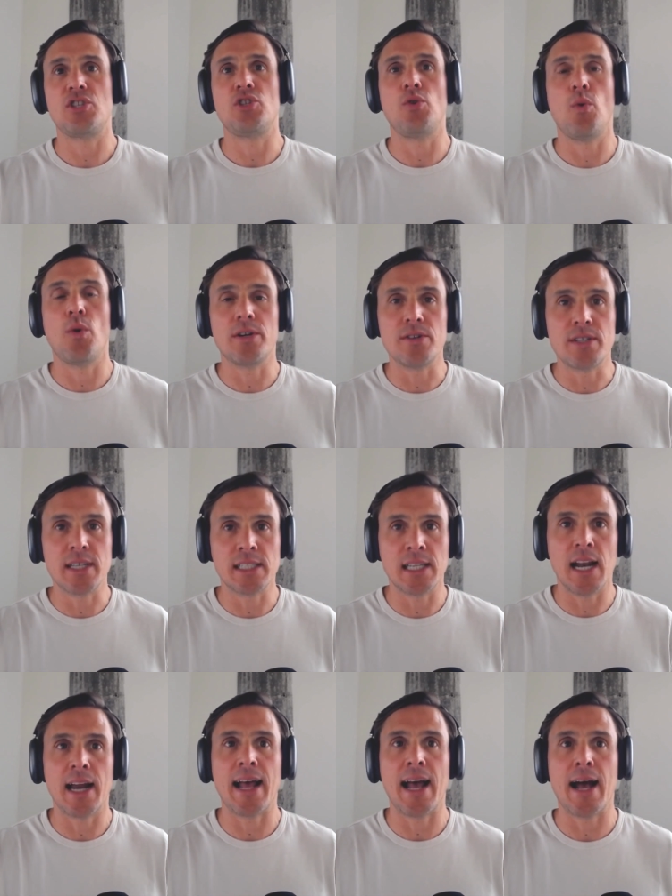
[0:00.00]

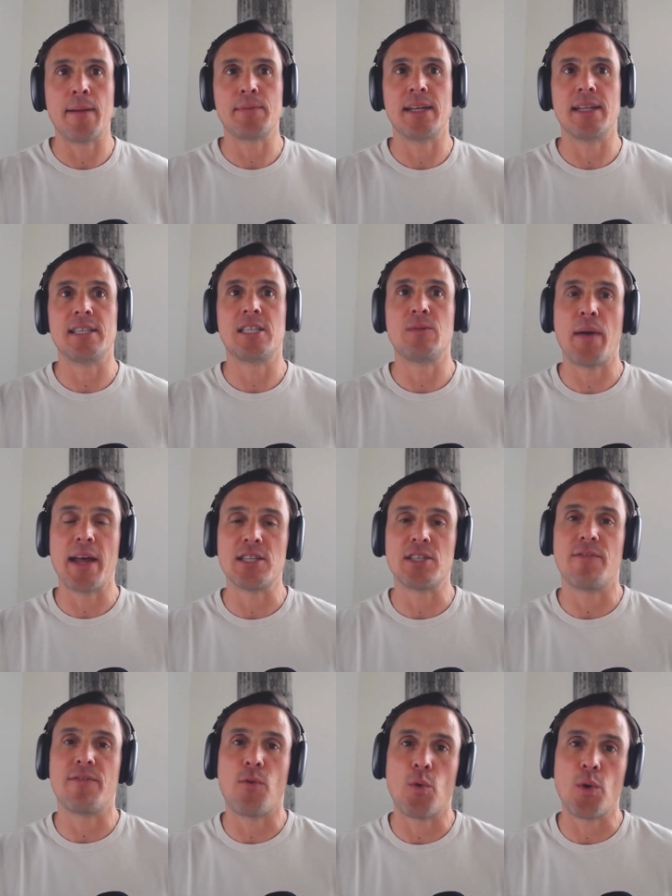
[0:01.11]
269 apps and
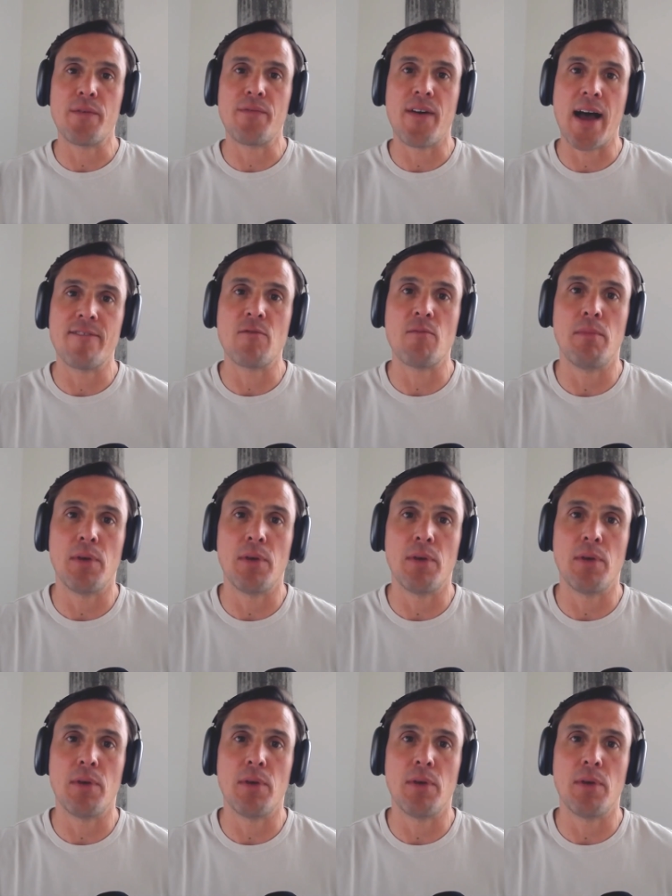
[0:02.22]
spends $45